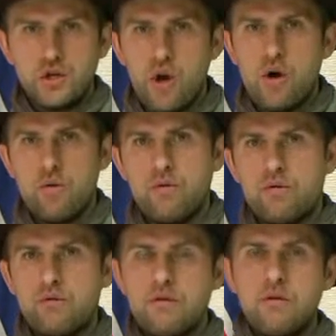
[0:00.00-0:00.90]
No,
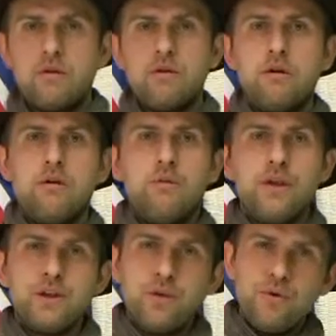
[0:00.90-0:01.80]

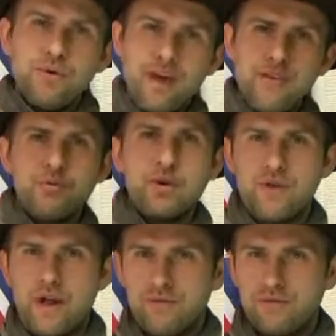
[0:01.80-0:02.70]
we go the other way
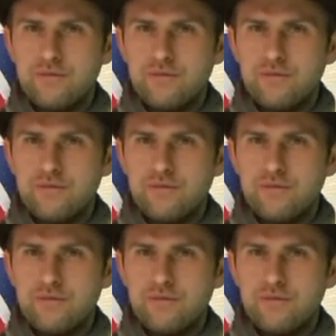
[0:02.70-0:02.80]
around.